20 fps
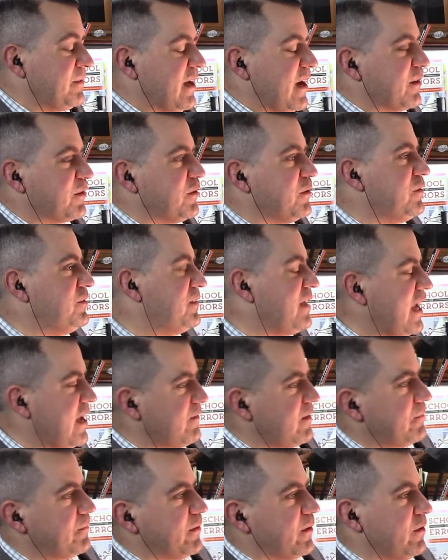Dr.
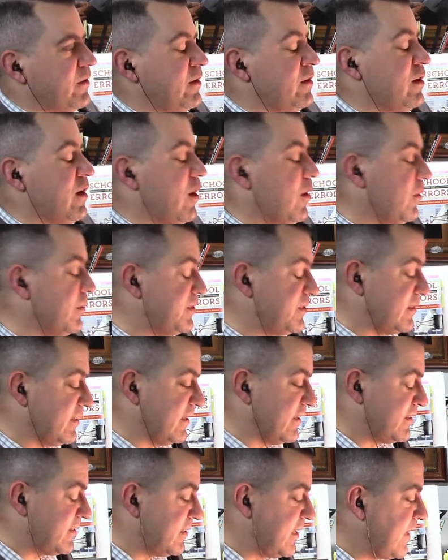David Perrodin, host of
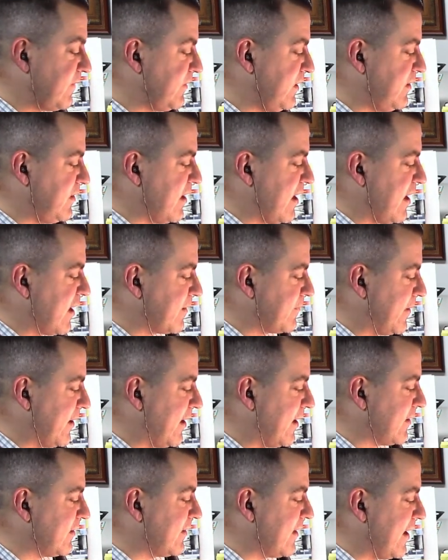the Safety Doc
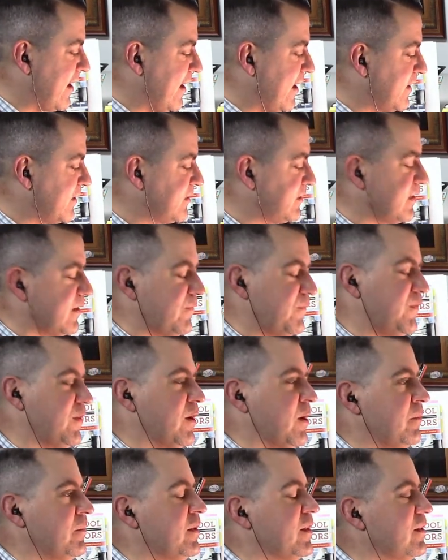podcast,
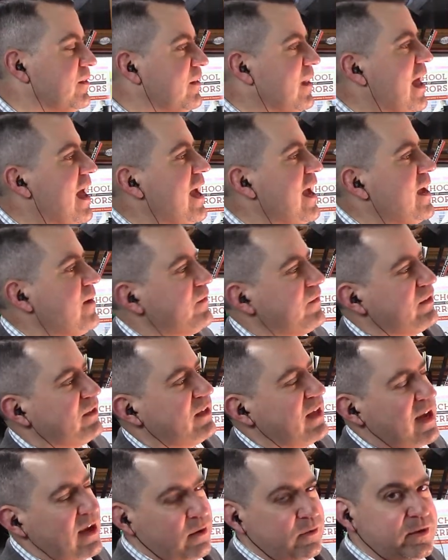filmed live
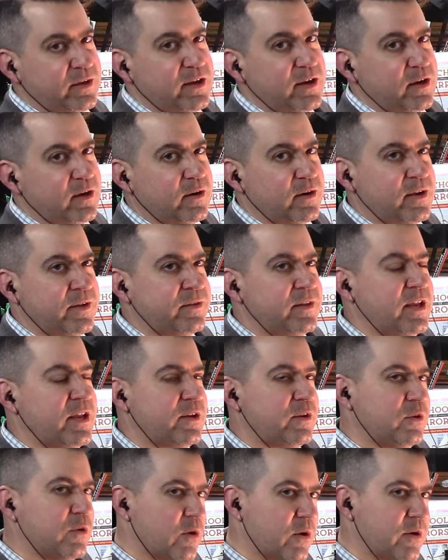down here in the
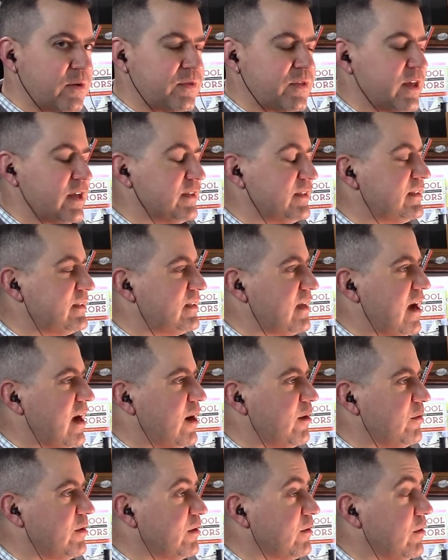North
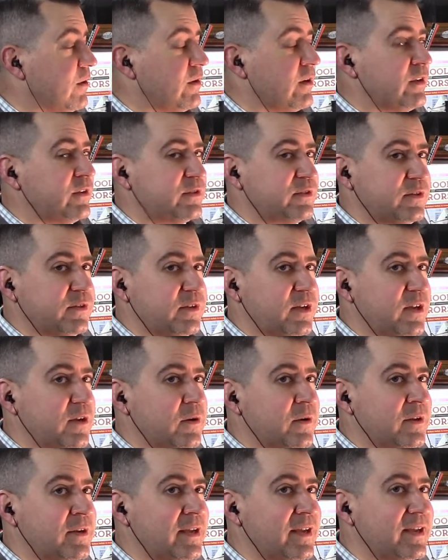Star recording
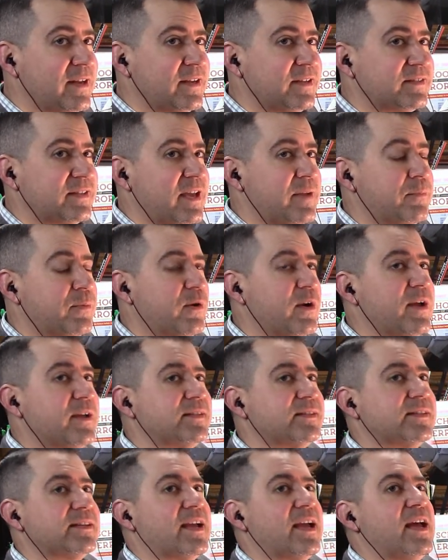studio, and it is a
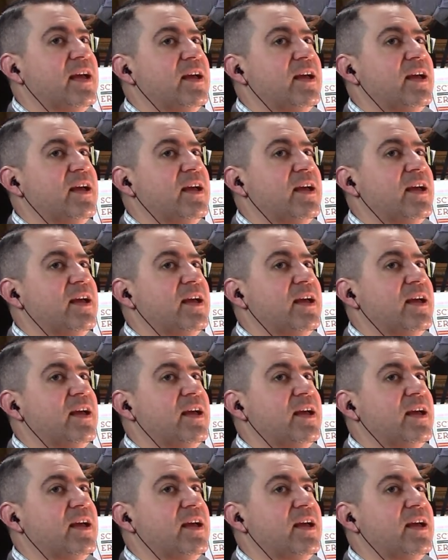brisk